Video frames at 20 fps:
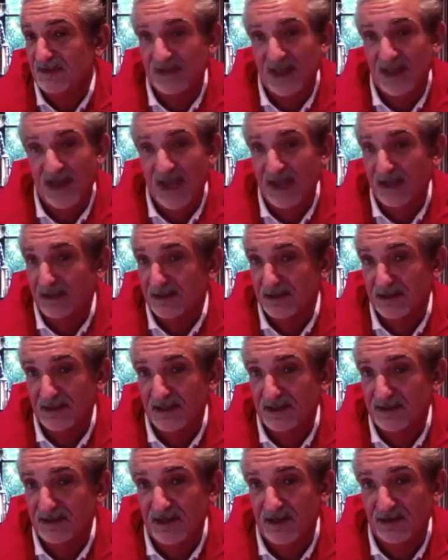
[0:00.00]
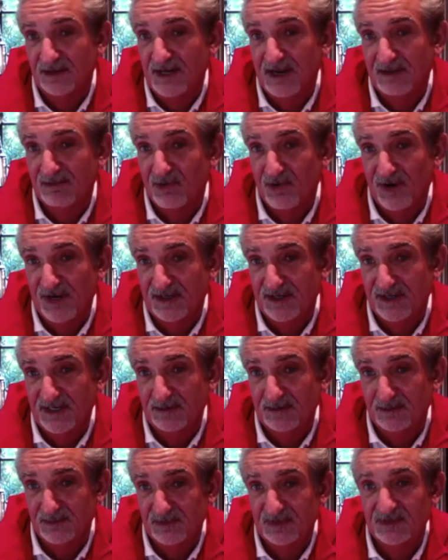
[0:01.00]
to continue to have great
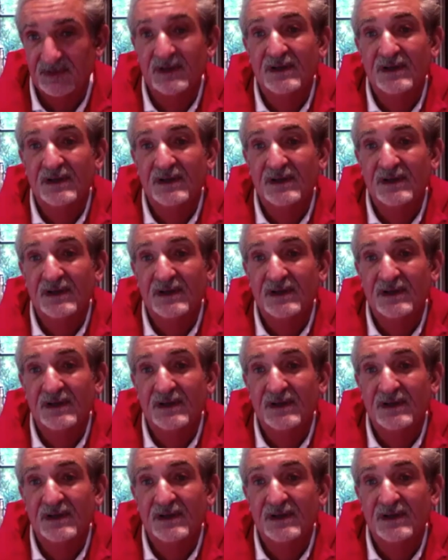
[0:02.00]
teams.